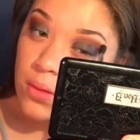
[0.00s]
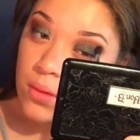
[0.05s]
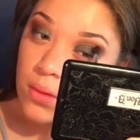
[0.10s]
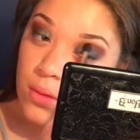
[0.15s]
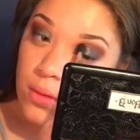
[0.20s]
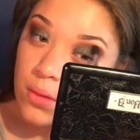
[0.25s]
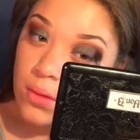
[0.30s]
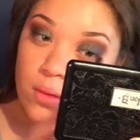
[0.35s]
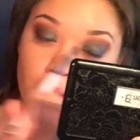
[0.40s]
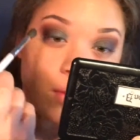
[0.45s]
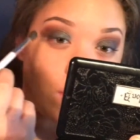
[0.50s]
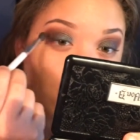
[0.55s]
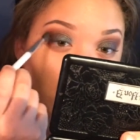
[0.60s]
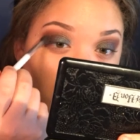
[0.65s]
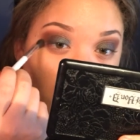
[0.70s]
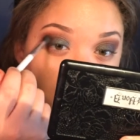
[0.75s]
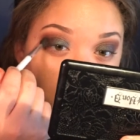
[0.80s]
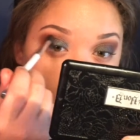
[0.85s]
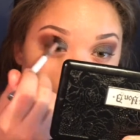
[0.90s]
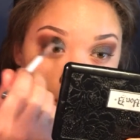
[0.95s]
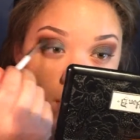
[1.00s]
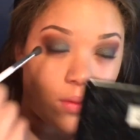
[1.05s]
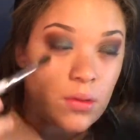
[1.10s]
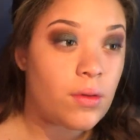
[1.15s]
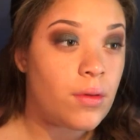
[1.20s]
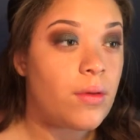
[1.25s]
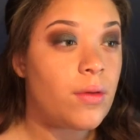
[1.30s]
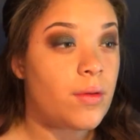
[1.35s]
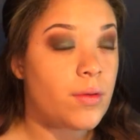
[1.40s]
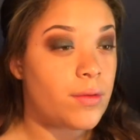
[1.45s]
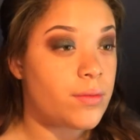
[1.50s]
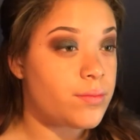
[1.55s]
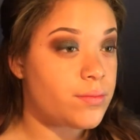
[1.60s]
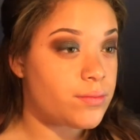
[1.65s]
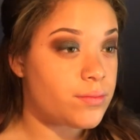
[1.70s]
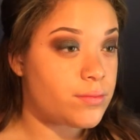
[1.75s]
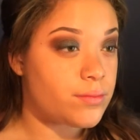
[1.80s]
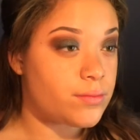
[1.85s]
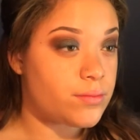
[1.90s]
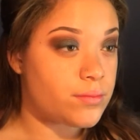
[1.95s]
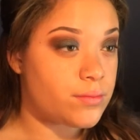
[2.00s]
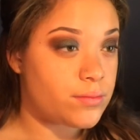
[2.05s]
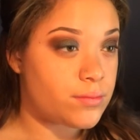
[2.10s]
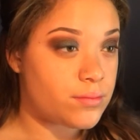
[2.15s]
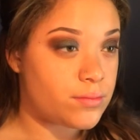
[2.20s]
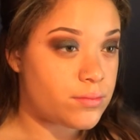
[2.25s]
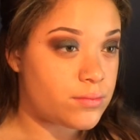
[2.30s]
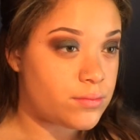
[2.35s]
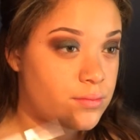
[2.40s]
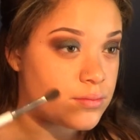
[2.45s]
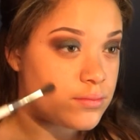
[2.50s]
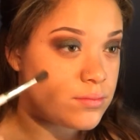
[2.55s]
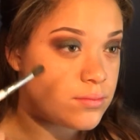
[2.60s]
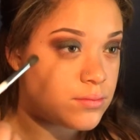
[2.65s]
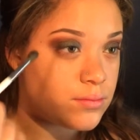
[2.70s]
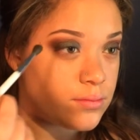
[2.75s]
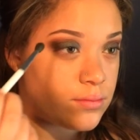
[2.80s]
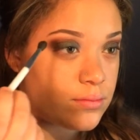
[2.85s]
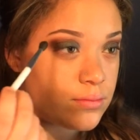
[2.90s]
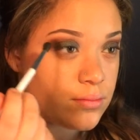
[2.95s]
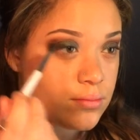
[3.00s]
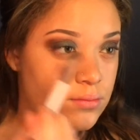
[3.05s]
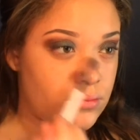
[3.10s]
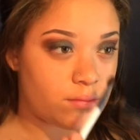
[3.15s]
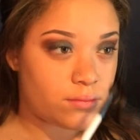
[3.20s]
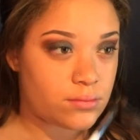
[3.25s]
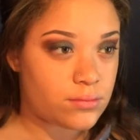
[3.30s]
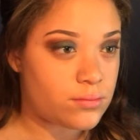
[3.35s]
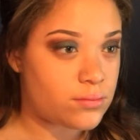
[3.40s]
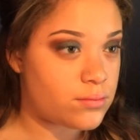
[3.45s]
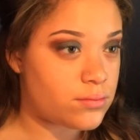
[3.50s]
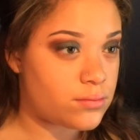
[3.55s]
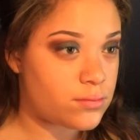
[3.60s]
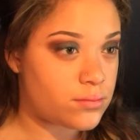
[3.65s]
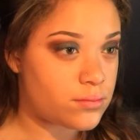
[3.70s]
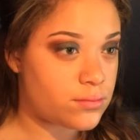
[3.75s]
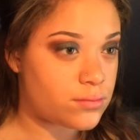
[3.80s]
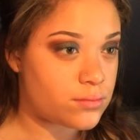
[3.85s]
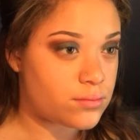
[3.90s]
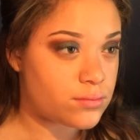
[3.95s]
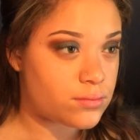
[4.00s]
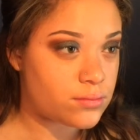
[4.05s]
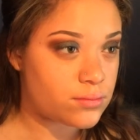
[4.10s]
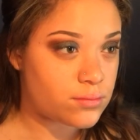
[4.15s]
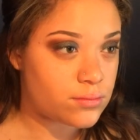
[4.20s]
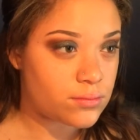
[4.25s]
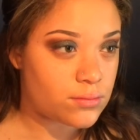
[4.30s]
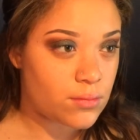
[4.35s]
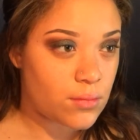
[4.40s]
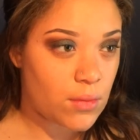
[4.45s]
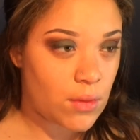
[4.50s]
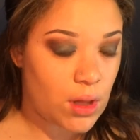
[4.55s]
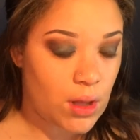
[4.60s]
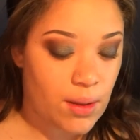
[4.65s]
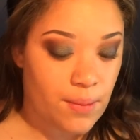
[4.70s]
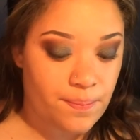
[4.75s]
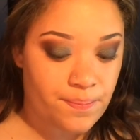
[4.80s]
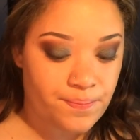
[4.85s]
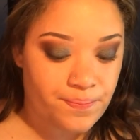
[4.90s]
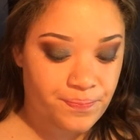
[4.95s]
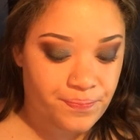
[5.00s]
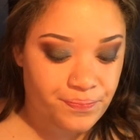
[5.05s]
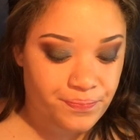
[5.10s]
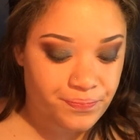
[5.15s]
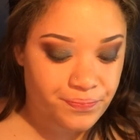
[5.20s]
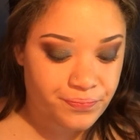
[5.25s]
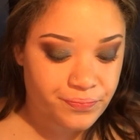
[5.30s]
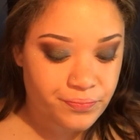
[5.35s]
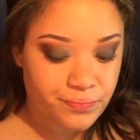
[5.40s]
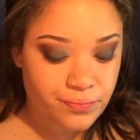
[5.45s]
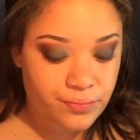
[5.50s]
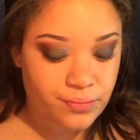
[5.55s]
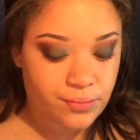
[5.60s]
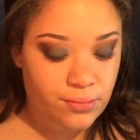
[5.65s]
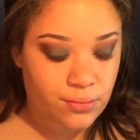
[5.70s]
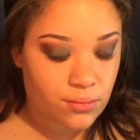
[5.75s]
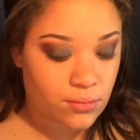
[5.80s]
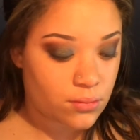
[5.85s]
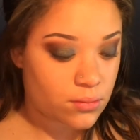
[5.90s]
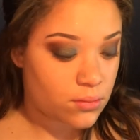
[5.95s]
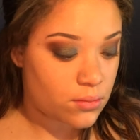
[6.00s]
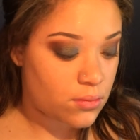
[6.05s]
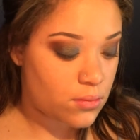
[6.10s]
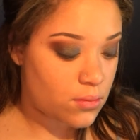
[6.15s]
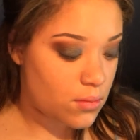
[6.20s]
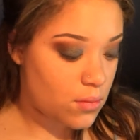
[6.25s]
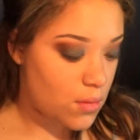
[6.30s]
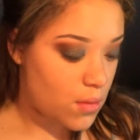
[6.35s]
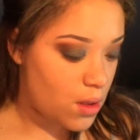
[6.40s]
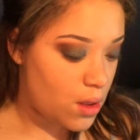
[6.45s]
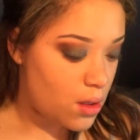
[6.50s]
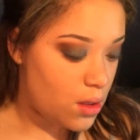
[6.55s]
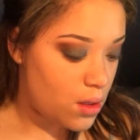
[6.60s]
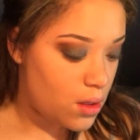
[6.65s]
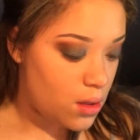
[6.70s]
(no one is talking)